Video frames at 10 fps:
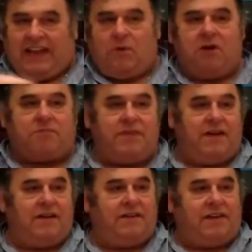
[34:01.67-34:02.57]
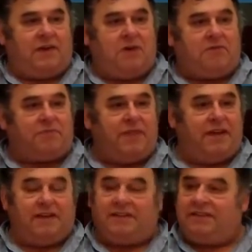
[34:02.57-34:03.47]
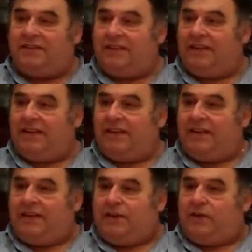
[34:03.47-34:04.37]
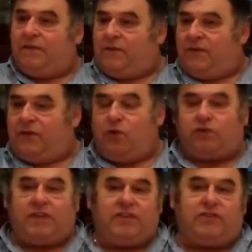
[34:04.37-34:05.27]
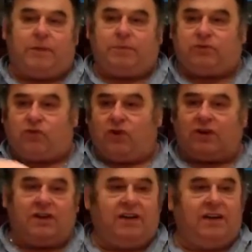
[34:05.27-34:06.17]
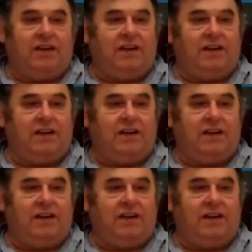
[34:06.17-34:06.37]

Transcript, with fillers: Get away from there. Get away from there. Using the shepherd's crook,